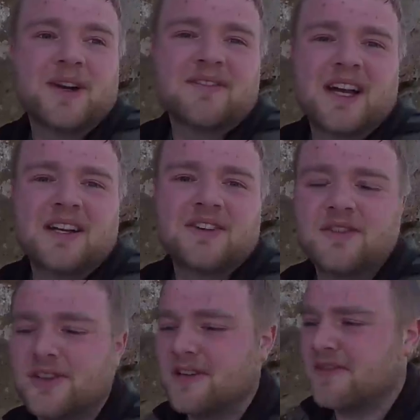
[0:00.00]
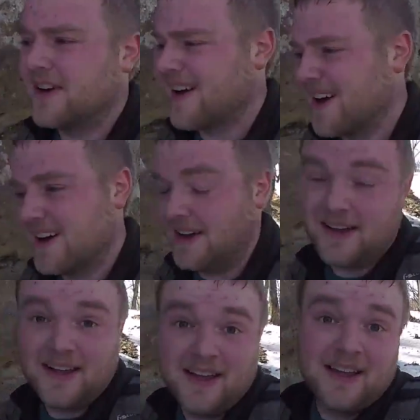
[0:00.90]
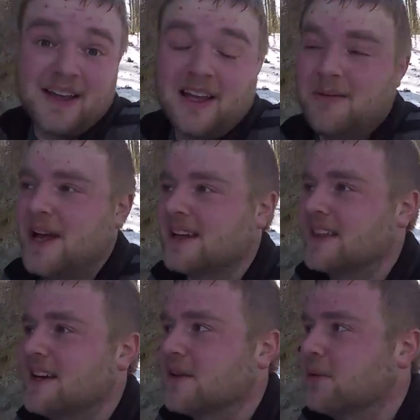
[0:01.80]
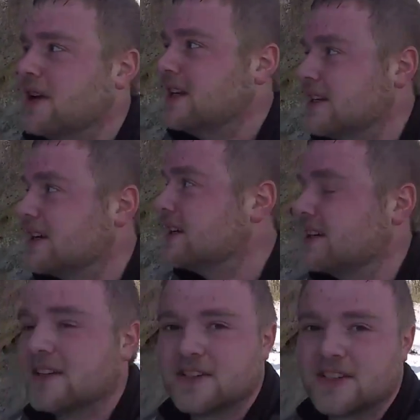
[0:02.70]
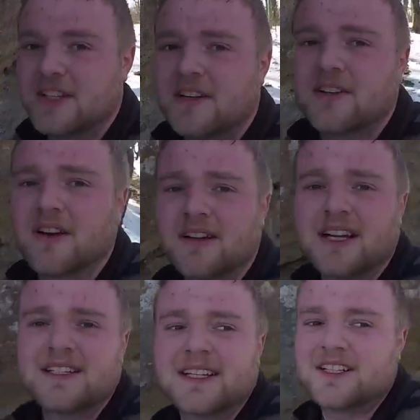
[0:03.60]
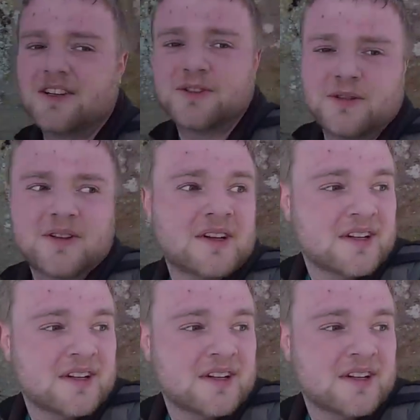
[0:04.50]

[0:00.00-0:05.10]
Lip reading: point I've gotten to so far. Back there, the wind is just killer. I kind of taking shelter